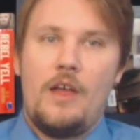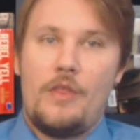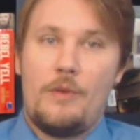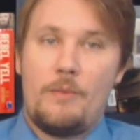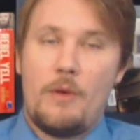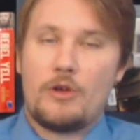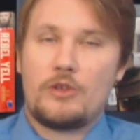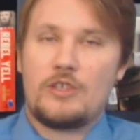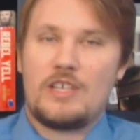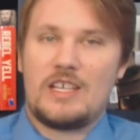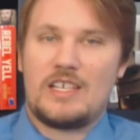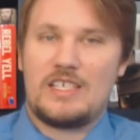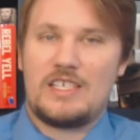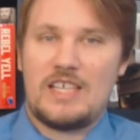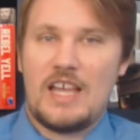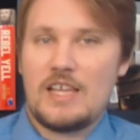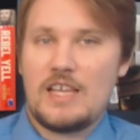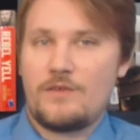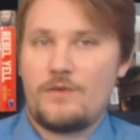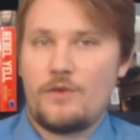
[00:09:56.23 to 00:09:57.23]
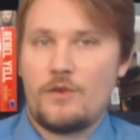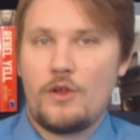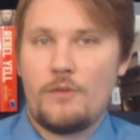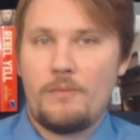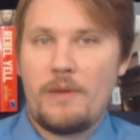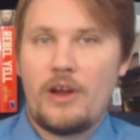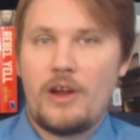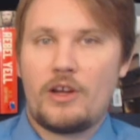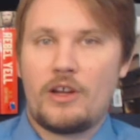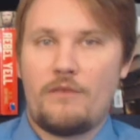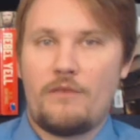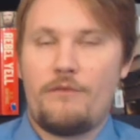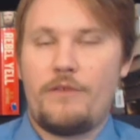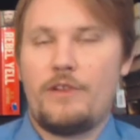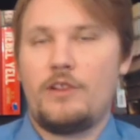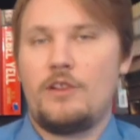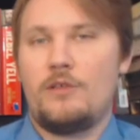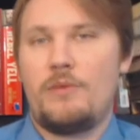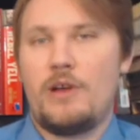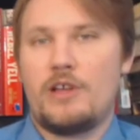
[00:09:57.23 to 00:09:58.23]
The most successful American
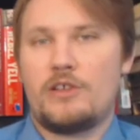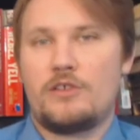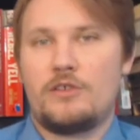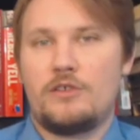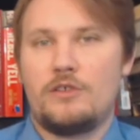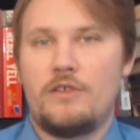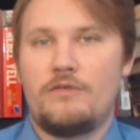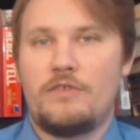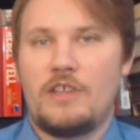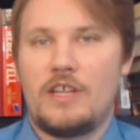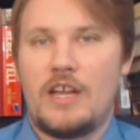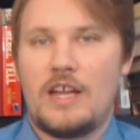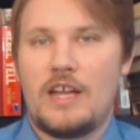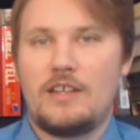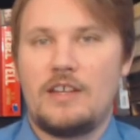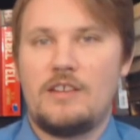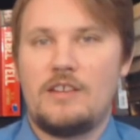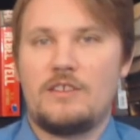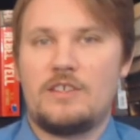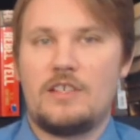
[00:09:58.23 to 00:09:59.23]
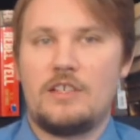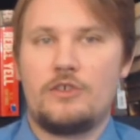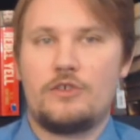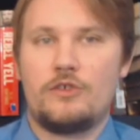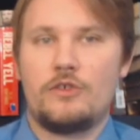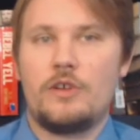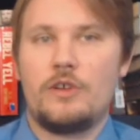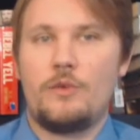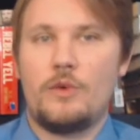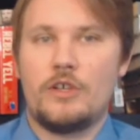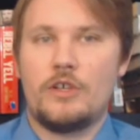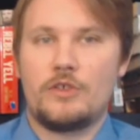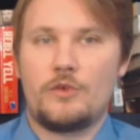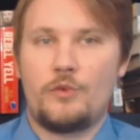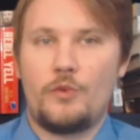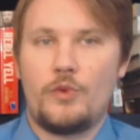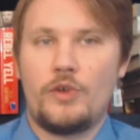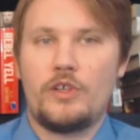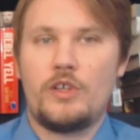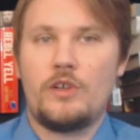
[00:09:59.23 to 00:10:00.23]
filibuster of the 19th century was
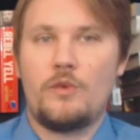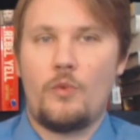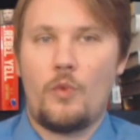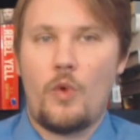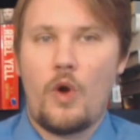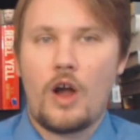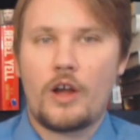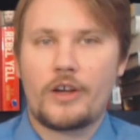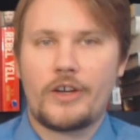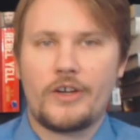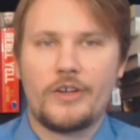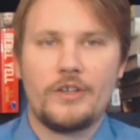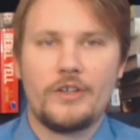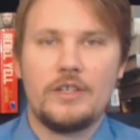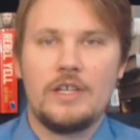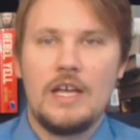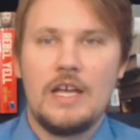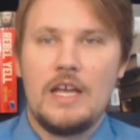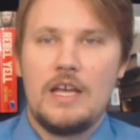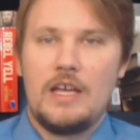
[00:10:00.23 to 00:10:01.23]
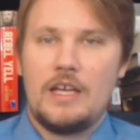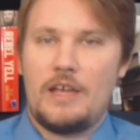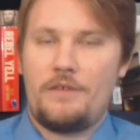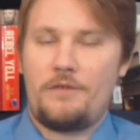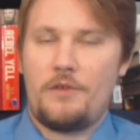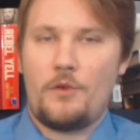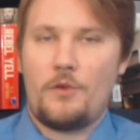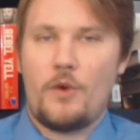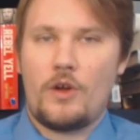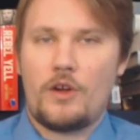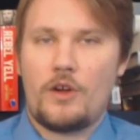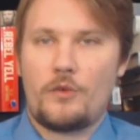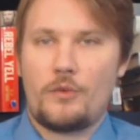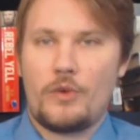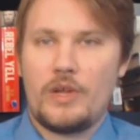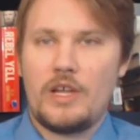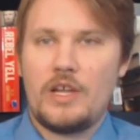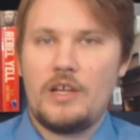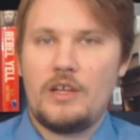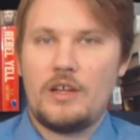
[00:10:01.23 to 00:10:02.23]
William Walker. If you want to
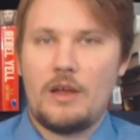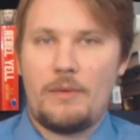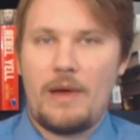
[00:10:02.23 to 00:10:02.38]
read